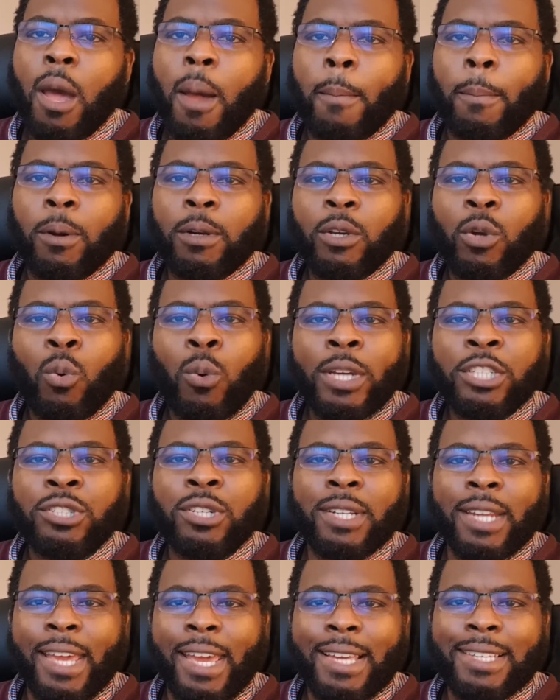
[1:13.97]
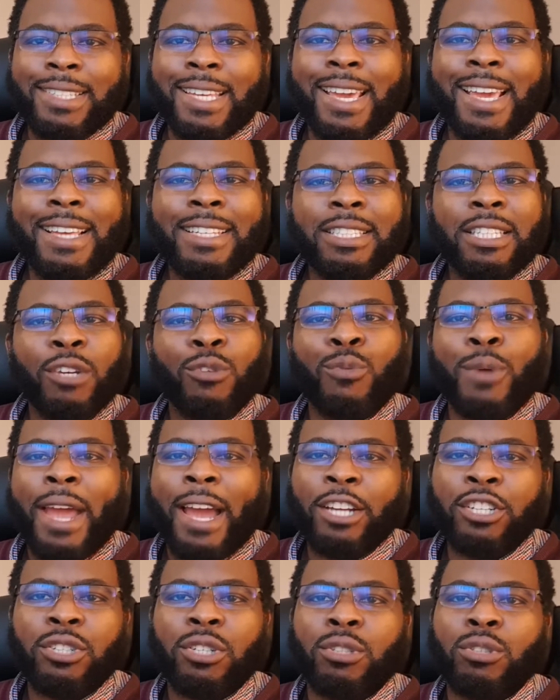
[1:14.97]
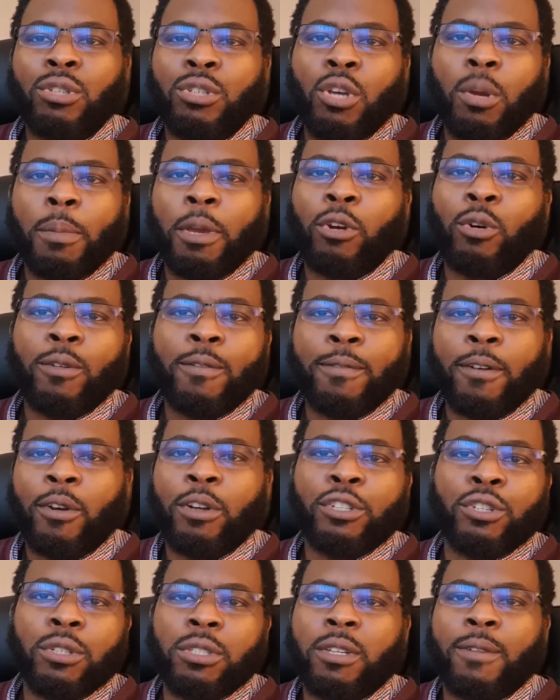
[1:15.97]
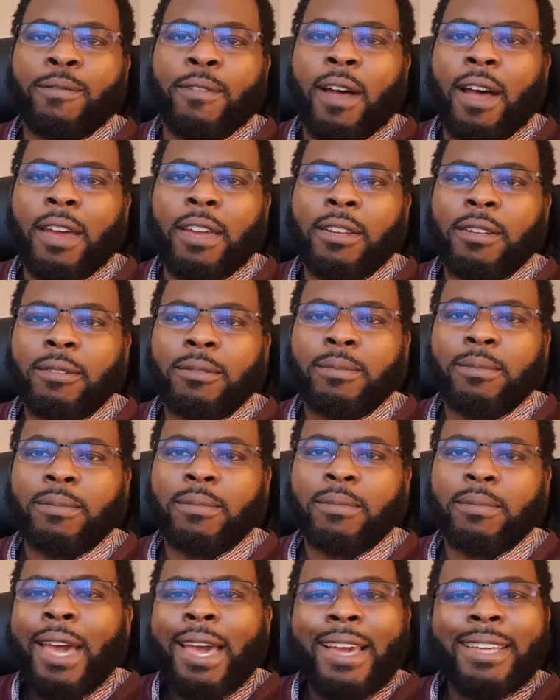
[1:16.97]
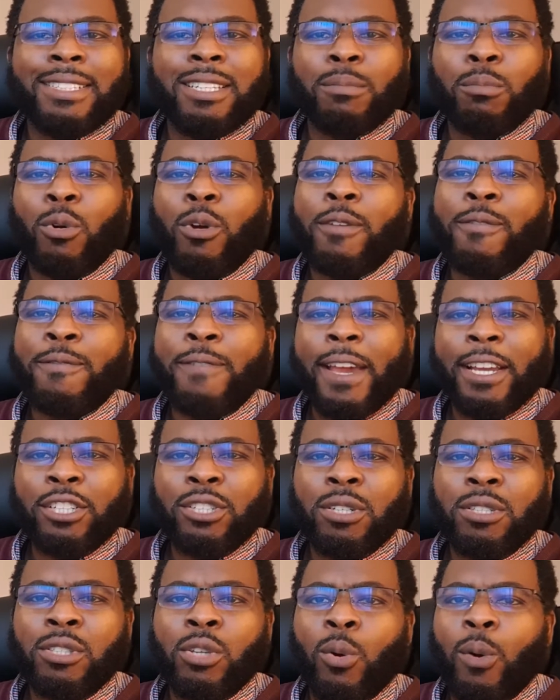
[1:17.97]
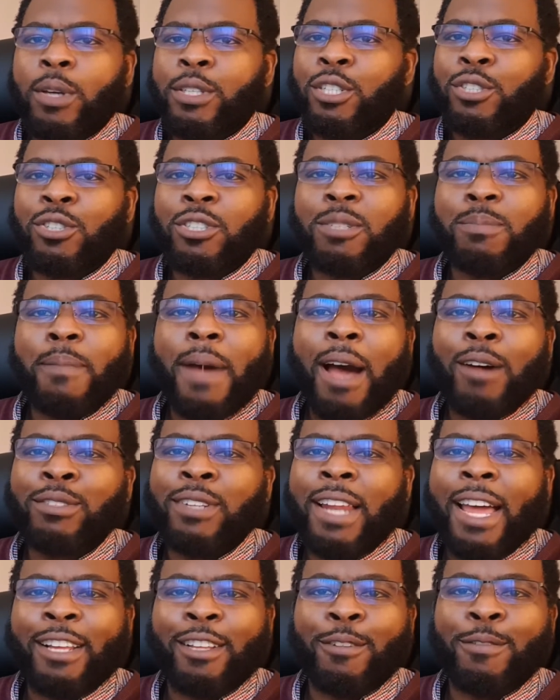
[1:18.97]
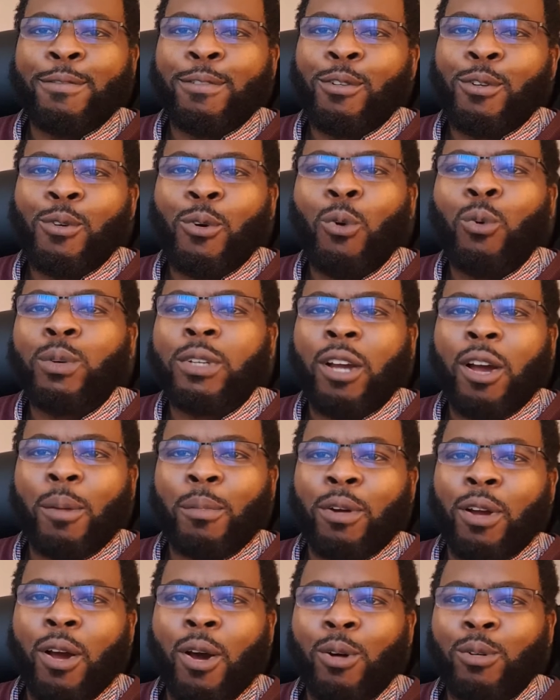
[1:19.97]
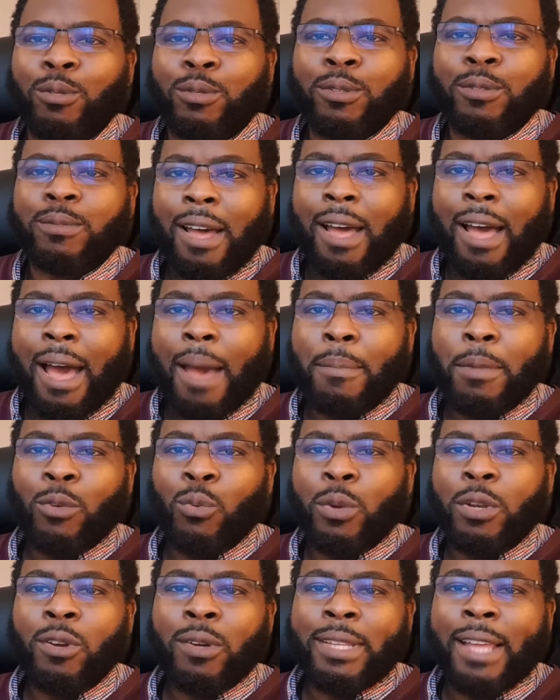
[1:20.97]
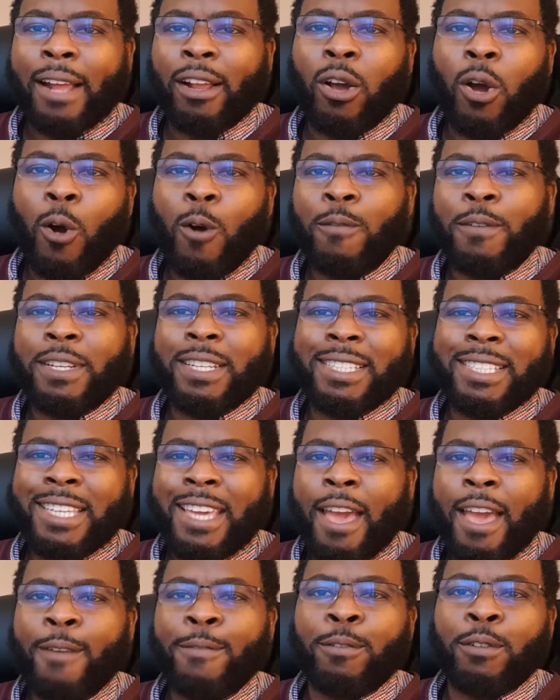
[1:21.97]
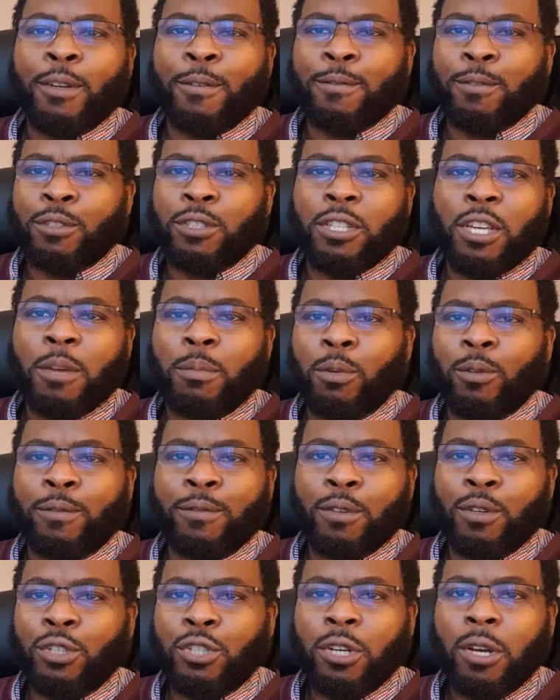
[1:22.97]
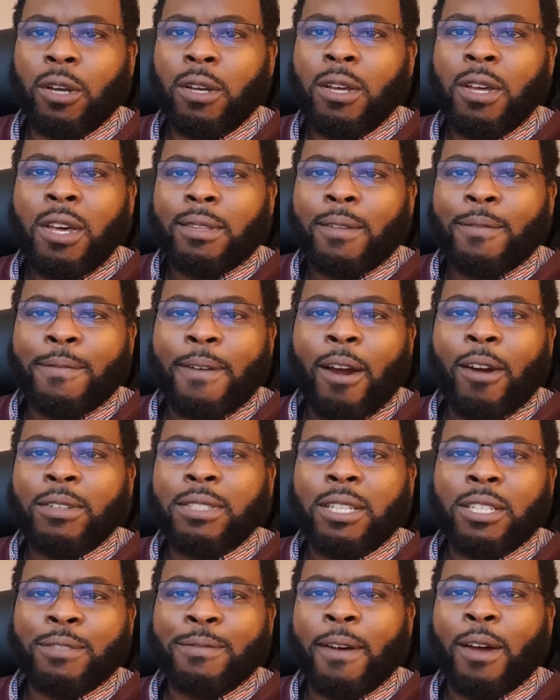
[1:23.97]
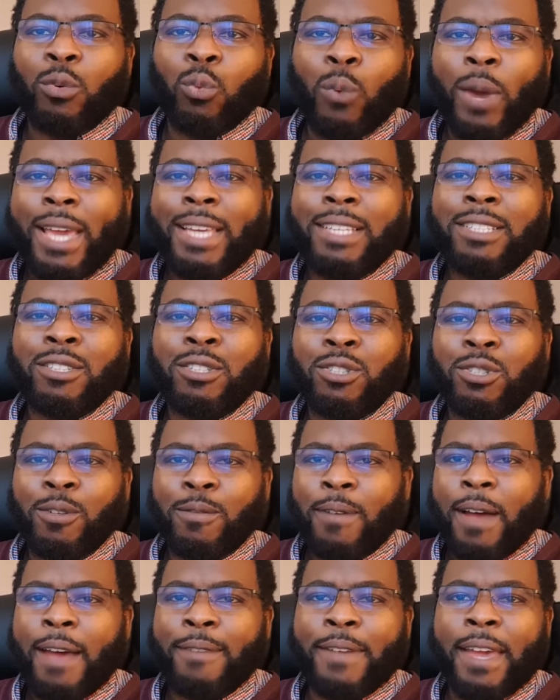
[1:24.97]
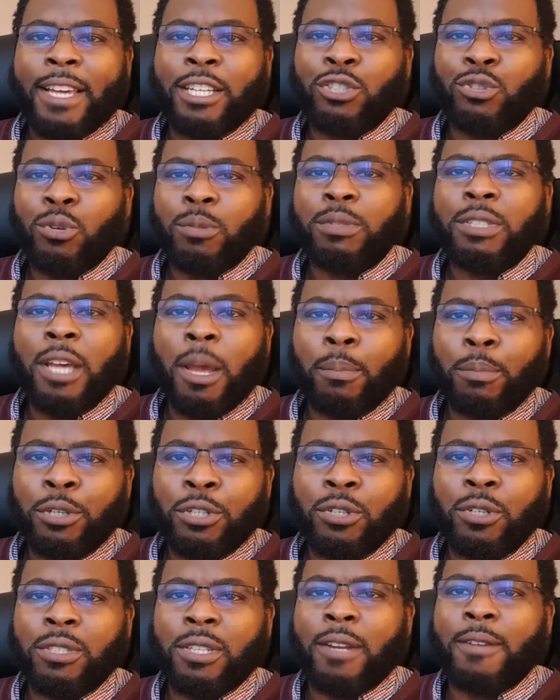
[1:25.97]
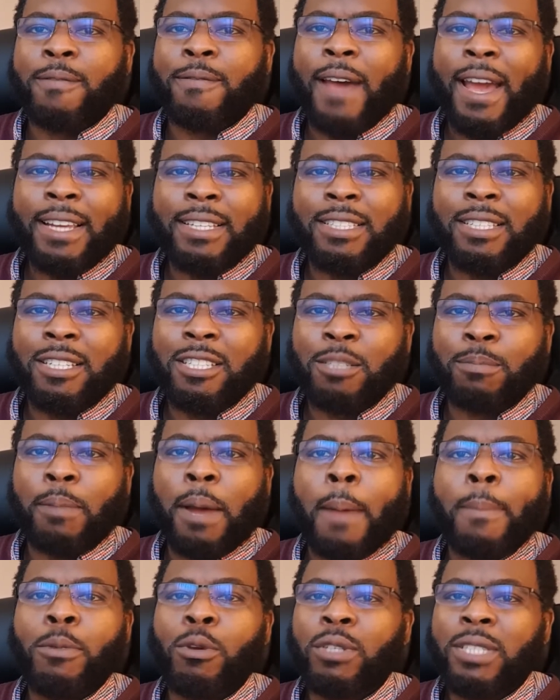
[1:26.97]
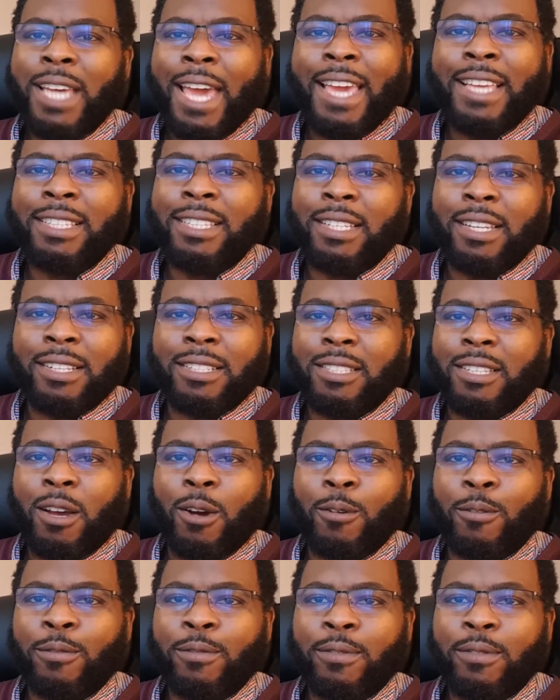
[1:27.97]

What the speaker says: But the question is the reaction to the Omicron variant justified? Is it more infectious or is it just mild like the flu or the common cold? I mean, we know that COVID is here for the foreseeable future. The virus has found ways to survive extreme temperatures and vaccines by mutating itself.